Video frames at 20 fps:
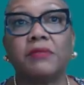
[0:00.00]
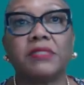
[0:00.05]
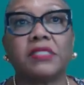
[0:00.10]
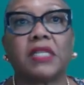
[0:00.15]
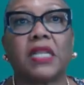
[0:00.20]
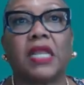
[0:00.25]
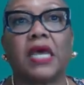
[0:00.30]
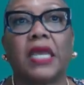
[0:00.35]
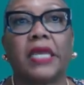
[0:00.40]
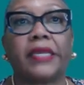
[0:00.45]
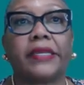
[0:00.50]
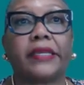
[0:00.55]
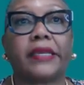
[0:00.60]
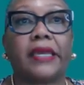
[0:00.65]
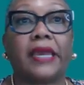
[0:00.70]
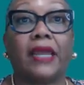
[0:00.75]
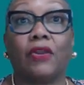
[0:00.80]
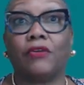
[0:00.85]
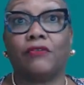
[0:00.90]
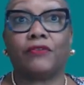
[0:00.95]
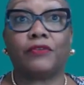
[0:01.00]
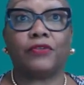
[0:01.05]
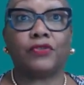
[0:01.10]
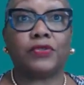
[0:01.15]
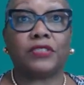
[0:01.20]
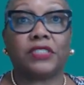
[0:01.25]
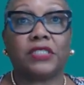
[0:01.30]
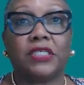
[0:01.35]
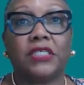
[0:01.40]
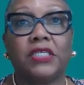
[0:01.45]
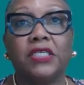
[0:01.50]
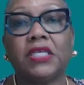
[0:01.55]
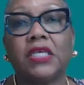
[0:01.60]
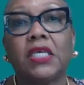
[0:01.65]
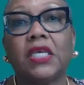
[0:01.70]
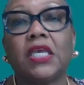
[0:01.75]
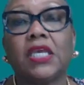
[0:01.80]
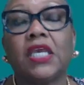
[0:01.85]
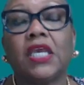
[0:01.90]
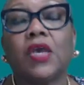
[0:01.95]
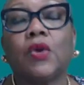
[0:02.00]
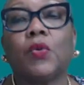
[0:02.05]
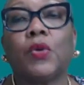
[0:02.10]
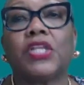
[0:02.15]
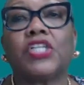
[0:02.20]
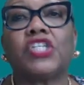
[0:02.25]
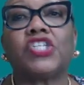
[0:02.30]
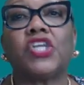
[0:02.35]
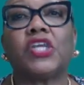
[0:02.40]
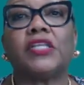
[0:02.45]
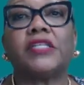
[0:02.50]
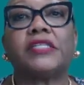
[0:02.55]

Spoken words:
like I Love Lucy, which